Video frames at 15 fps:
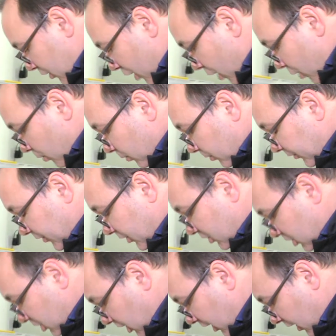nose, the
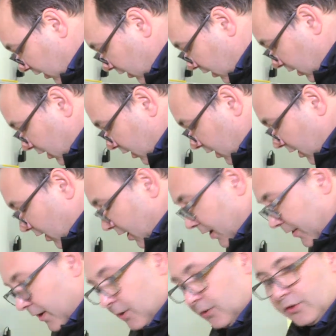chin,
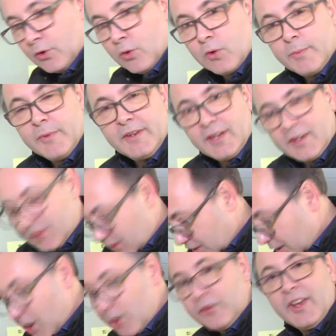and those augmentation of
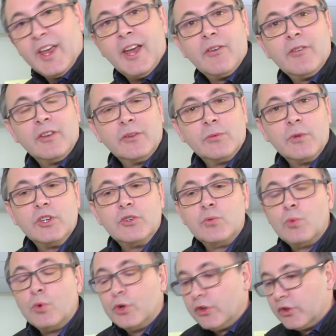those areas which
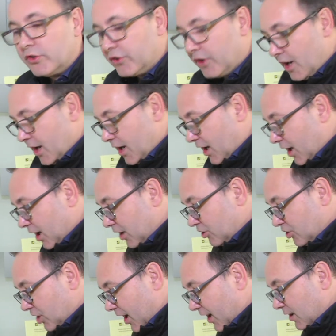wouldn't
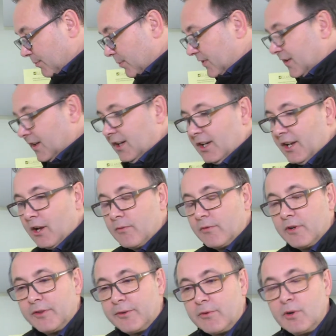change particularly
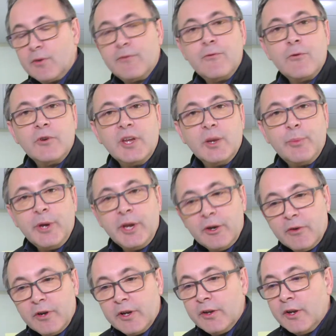over a 3 or 4 year
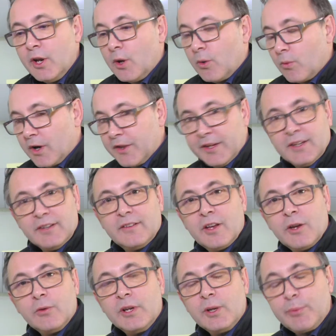period, where I think it's
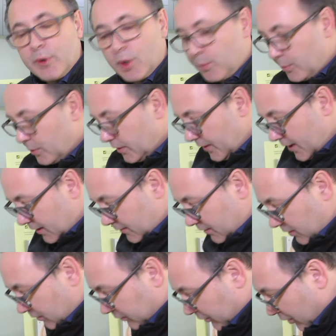totally appropriate then to
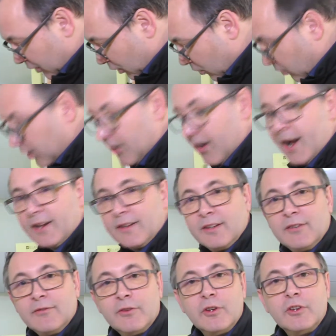use the longer
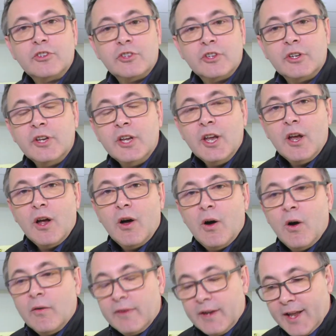acting version
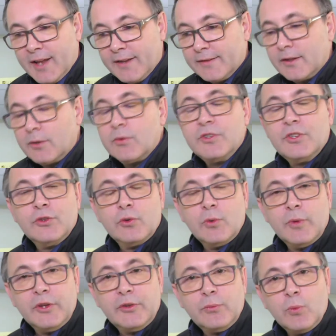of Alanza, which is
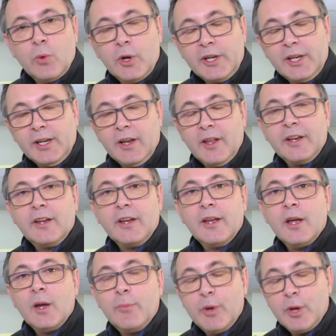almost working like
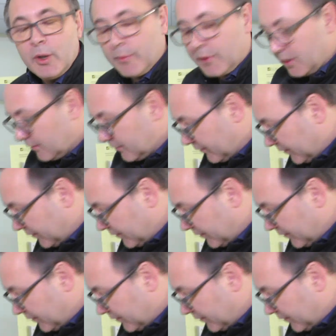a permanent